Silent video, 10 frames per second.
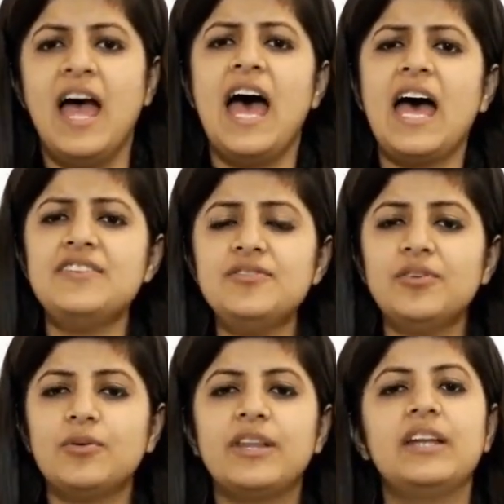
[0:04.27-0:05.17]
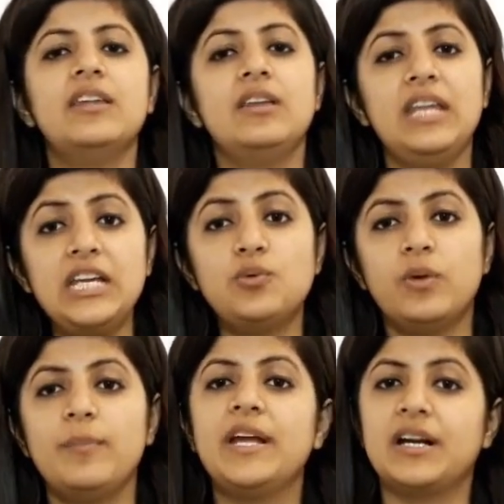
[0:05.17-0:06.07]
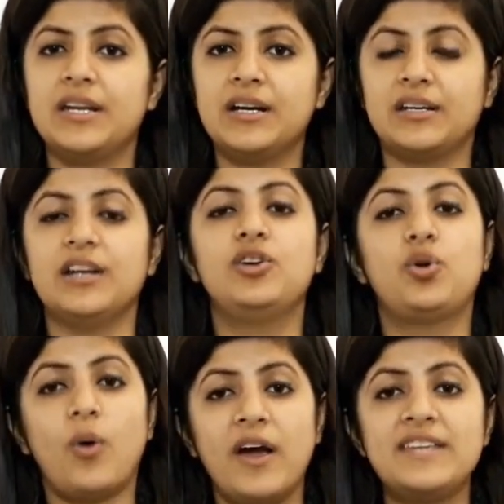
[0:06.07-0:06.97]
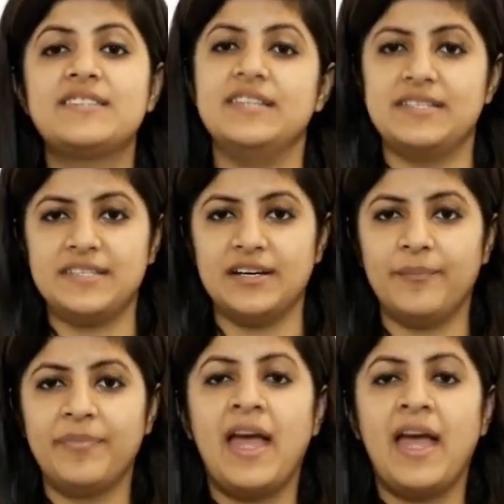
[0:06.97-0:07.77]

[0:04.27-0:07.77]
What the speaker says: As you know that the NEET will be conducted twice this year